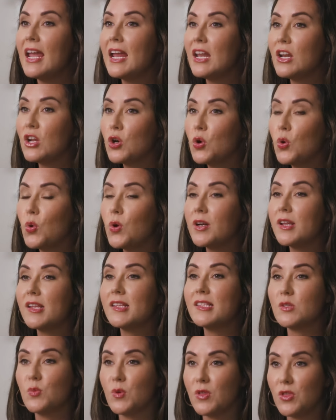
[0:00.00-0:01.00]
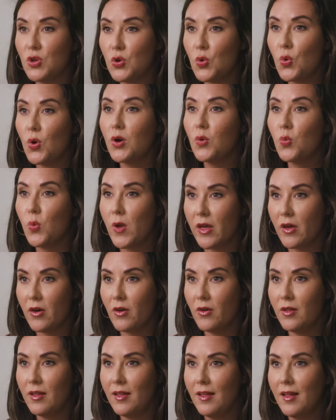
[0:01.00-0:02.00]
in accordance with your
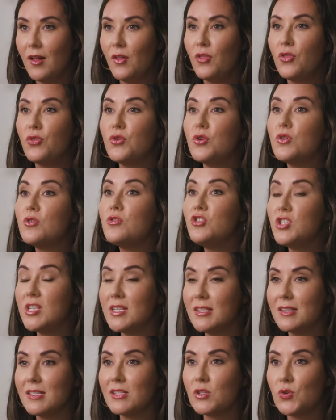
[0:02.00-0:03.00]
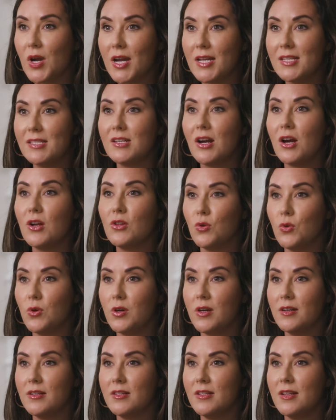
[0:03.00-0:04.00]
will. Through Jesus Christ our
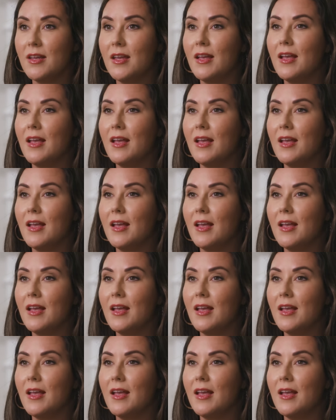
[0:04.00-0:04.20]
Lord.